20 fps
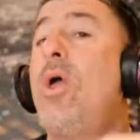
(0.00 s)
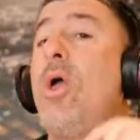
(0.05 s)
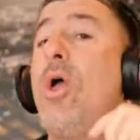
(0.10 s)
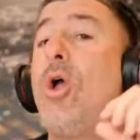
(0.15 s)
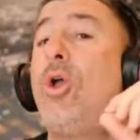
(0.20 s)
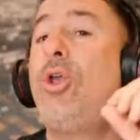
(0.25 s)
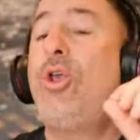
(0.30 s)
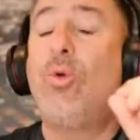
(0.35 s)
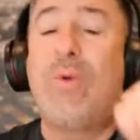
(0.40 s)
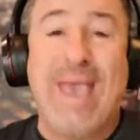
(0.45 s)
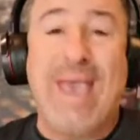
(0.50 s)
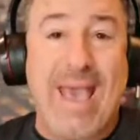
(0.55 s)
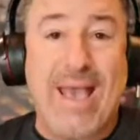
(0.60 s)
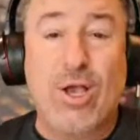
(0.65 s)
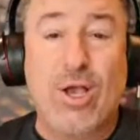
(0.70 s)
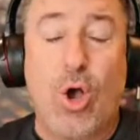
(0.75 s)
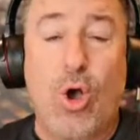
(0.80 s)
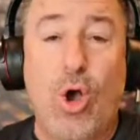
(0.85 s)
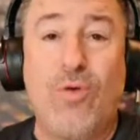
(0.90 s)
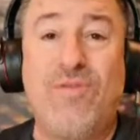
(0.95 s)
You can
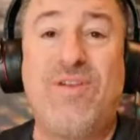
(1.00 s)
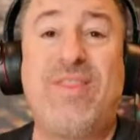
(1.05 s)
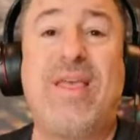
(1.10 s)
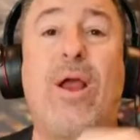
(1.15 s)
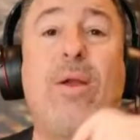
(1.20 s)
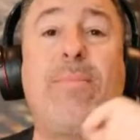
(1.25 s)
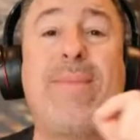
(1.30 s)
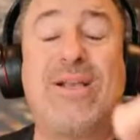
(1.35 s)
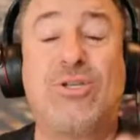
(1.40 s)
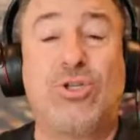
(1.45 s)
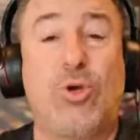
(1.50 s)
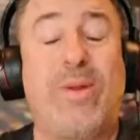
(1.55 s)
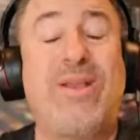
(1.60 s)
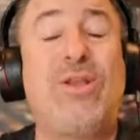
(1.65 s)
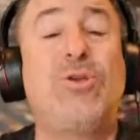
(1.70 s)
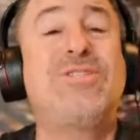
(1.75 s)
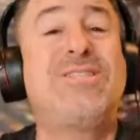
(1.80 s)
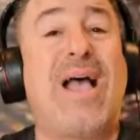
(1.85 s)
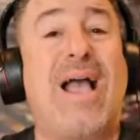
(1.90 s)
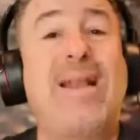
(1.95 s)
go over there and make sure when you
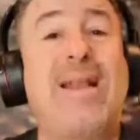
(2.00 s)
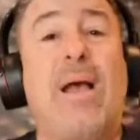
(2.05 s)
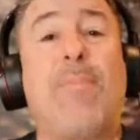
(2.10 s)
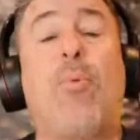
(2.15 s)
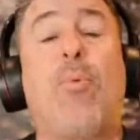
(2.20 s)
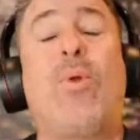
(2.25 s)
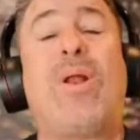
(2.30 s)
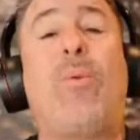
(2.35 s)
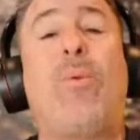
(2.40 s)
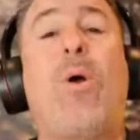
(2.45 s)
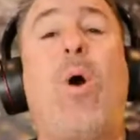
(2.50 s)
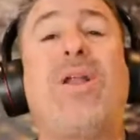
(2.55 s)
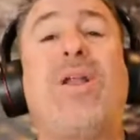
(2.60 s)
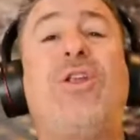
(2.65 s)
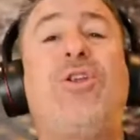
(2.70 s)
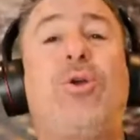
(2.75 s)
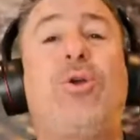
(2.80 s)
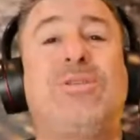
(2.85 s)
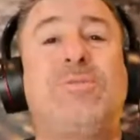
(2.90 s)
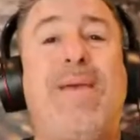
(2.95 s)
sign up, what we want to
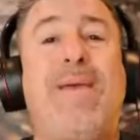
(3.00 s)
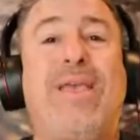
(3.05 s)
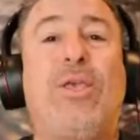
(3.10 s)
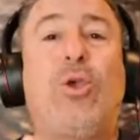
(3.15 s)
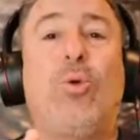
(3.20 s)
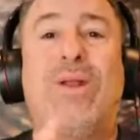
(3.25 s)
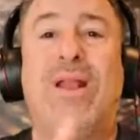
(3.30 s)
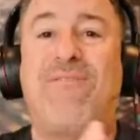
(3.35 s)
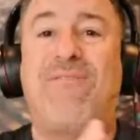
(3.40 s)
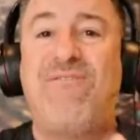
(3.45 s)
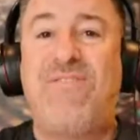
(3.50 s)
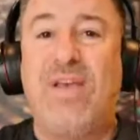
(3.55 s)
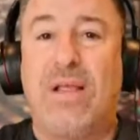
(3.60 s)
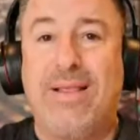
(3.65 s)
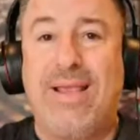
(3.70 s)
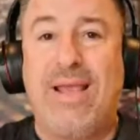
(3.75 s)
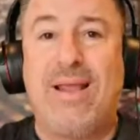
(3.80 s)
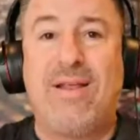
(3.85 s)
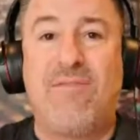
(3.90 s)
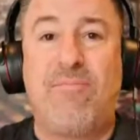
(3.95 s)
do is make you an
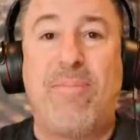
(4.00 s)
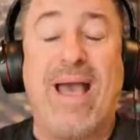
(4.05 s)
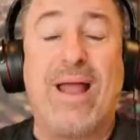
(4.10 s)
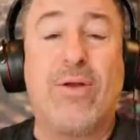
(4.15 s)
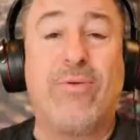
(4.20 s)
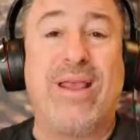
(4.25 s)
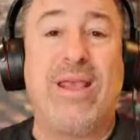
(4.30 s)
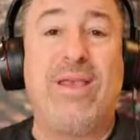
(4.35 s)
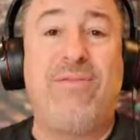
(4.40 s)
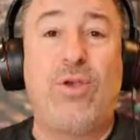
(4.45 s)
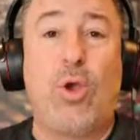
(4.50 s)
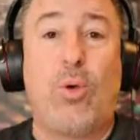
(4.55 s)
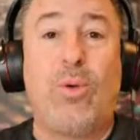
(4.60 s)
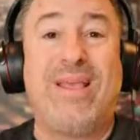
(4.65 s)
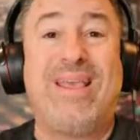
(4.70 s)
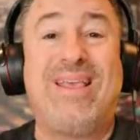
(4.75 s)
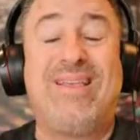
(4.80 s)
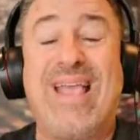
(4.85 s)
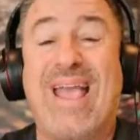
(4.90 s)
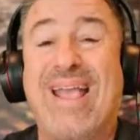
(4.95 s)
affiliate of Battery EVO and,
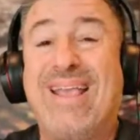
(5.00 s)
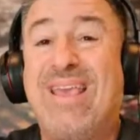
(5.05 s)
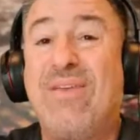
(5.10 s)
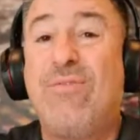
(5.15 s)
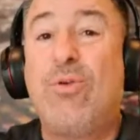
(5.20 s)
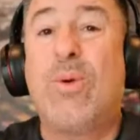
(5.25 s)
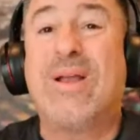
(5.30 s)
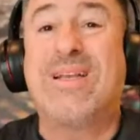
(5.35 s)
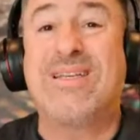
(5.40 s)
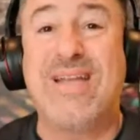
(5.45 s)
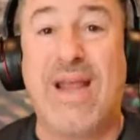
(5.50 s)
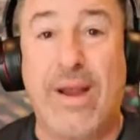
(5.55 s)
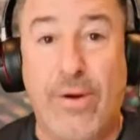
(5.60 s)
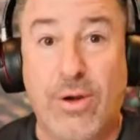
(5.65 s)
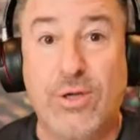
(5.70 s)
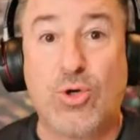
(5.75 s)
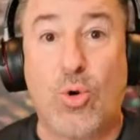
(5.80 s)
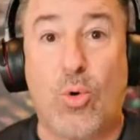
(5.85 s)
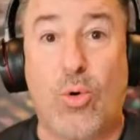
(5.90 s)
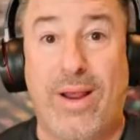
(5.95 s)
and give you a
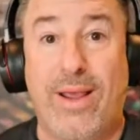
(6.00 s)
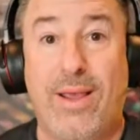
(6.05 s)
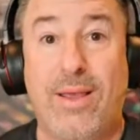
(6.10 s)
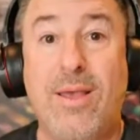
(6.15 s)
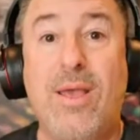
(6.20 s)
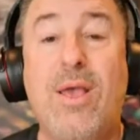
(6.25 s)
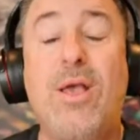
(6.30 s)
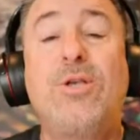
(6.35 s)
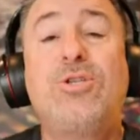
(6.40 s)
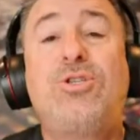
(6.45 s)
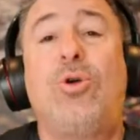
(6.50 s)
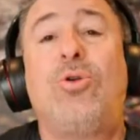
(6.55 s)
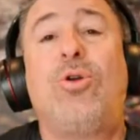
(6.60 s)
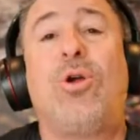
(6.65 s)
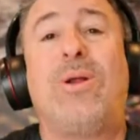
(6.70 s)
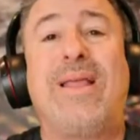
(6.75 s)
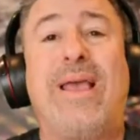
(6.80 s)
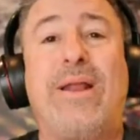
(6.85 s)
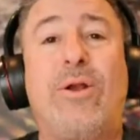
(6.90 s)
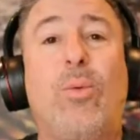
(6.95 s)
territory. Sooner or
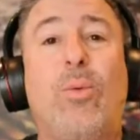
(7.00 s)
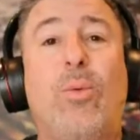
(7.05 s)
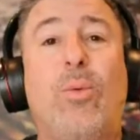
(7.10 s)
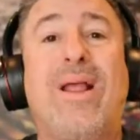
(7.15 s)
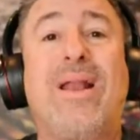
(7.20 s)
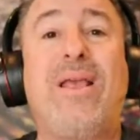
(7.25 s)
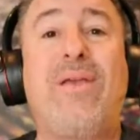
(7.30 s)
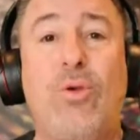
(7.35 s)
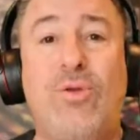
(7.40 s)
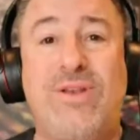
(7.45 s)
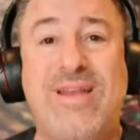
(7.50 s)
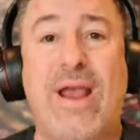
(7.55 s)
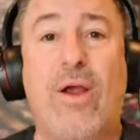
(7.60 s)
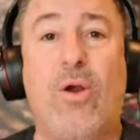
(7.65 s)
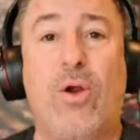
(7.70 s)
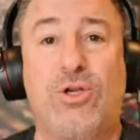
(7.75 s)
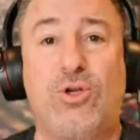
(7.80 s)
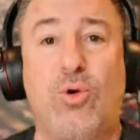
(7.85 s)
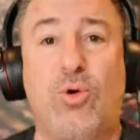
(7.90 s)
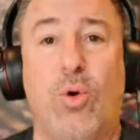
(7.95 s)
later, we're going to give
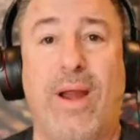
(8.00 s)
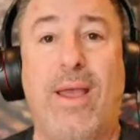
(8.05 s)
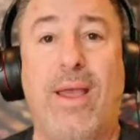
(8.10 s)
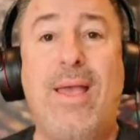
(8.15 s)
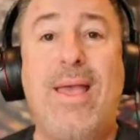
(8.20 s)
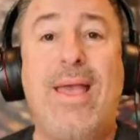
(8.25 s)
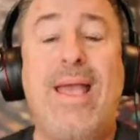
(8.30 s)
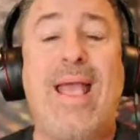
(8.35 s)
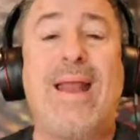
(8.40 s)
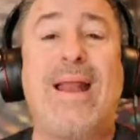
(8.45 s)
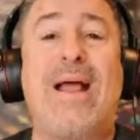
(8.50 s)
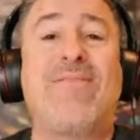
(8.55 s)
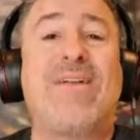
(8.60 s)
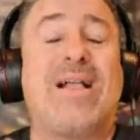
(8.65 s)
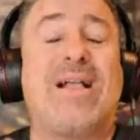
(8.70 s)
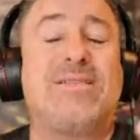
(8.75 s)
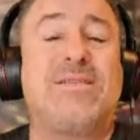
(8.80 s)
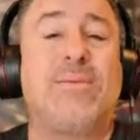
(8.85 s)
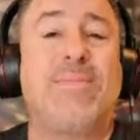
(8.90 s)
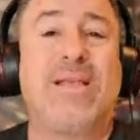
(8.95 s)
you territory.
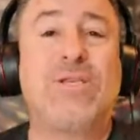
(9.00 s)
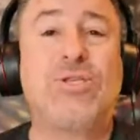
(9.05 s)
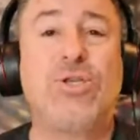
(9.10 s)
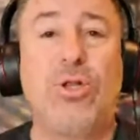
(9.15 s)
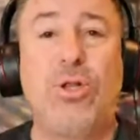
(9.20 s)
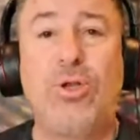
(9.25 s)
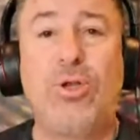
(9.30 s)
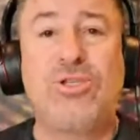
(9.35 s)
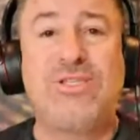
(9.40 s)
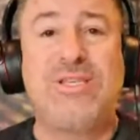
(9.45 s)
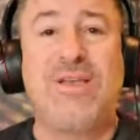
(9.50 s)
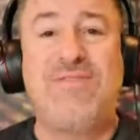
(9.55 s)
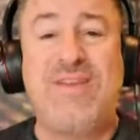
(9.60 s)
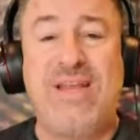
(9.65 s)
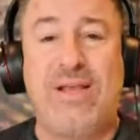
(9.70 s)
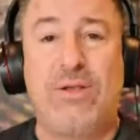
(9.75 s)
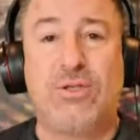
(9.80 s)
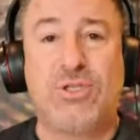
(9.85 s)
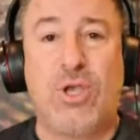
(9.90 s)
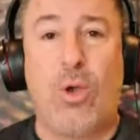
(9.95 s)
And I've got some
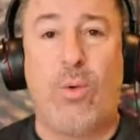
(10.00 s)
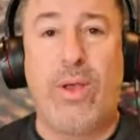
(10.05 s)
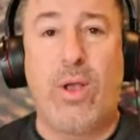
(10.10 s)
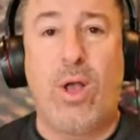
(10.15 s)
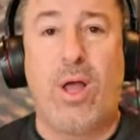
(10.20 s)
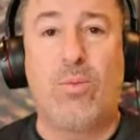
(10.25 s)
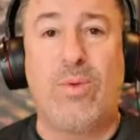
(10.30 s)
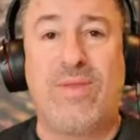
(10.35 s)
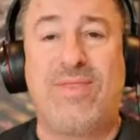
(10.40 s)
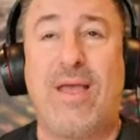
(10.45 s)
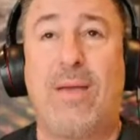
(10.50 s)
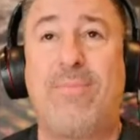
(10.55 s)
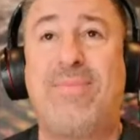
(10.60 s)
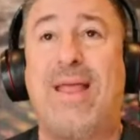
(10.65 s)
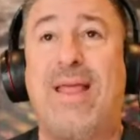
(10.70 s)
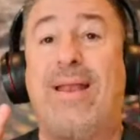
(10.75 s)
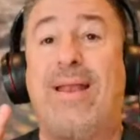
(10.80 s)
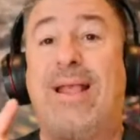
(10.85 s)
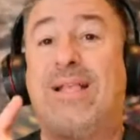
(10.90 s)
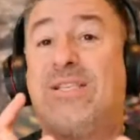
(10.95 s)
exclusive deals going on with
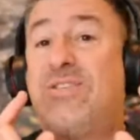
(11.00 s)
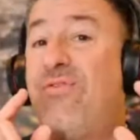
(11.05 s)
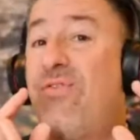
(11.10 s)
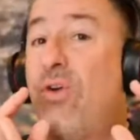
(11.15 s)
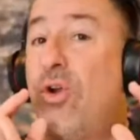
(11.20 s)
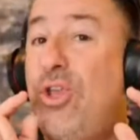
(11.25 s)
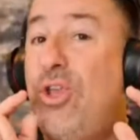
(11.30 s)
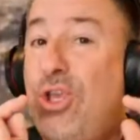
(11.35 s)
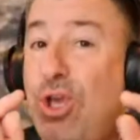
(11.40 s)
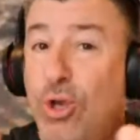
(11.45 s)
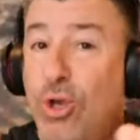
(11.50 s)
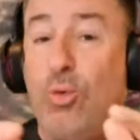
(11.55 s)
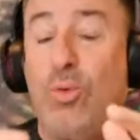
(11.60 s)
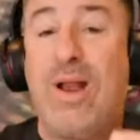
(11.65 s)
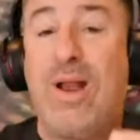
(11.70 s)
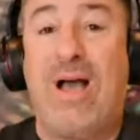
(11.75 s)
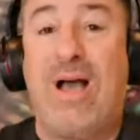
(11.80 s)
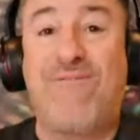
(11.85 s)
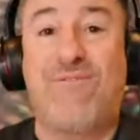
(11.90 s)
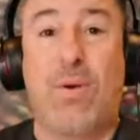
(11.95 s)
them that it's for you,
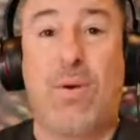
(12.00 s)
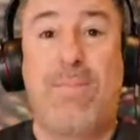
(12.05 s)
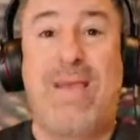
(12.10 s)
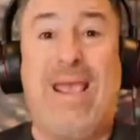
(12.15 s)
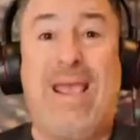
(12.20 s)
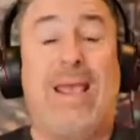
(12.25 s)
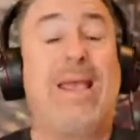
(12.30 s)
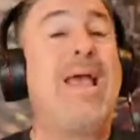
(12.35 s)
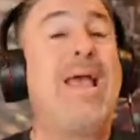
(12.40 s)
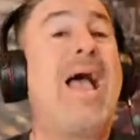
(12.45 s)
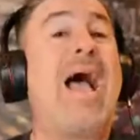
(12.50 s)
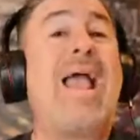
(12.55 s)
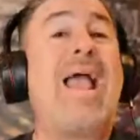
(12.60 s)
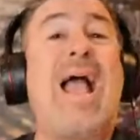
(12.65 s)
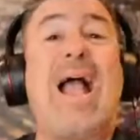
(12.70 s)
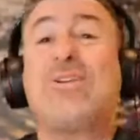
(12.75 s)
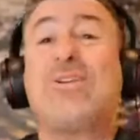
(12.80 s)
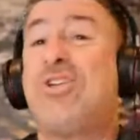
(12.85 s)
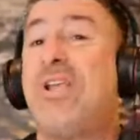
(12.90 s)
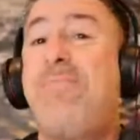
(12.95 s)
not for me. I
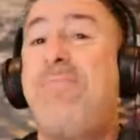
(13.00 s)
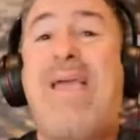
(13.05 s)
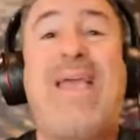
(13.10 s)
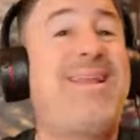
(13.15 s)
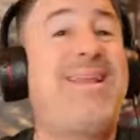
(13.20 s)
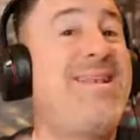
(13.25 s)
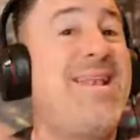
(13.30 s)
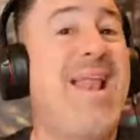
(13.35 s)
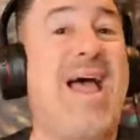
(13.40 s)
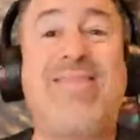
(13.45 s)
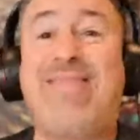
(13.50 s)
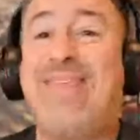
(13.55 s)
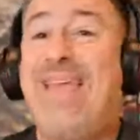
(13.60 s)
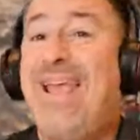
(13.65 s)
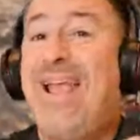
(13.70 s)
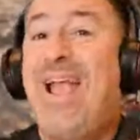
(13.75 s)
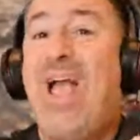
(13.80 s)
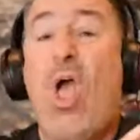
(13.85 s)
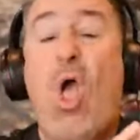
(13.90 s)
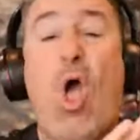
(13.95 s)
actually make
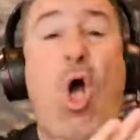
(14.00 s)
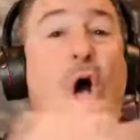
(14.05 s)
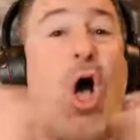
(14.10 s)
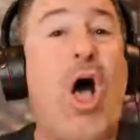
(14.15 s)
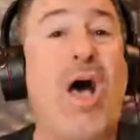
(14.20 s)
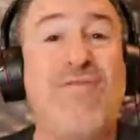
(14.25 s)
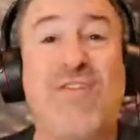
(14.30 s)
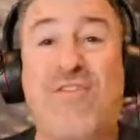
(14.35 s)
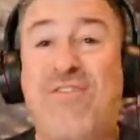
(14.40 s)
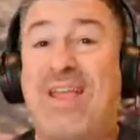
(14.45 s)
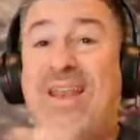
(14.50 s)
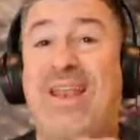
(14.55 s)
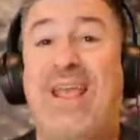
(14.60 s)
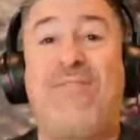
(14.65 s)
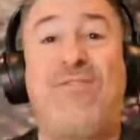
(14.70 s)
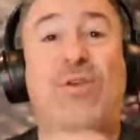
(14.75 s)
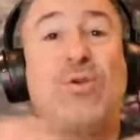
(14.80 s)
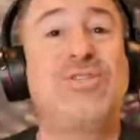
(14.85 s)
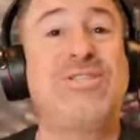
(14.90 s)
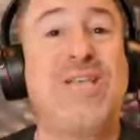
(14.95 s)
nothing off of it if
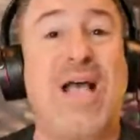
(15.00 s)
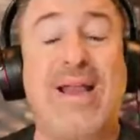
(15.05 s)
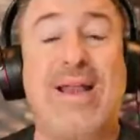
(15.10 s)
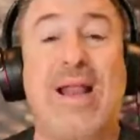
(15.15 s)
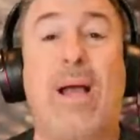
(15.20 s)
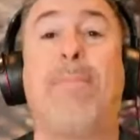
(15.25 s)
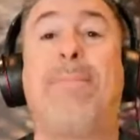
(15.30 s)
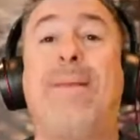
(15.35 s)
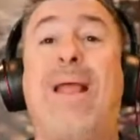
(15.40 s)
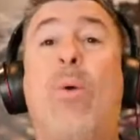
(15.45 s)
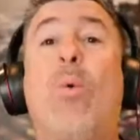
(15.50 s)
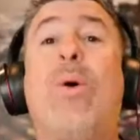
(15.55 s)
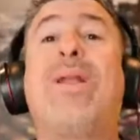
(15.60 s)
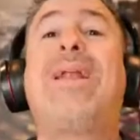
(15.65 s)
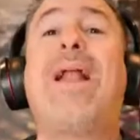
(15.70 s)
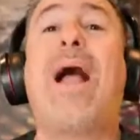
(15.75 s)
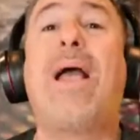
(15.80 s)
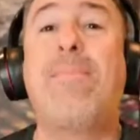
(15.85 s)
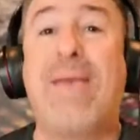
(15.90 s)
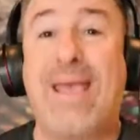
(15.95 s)
you sign up. Now, what did
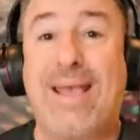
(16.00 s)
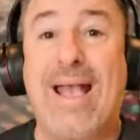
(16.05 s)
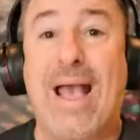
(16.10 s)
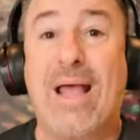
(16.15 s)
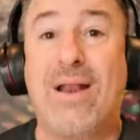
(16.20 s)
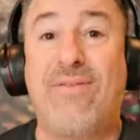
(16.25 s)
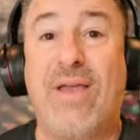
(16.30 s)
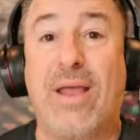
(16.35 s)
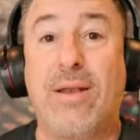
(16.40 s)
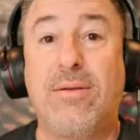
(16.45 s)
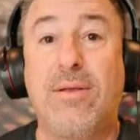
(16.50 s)
I make out of it?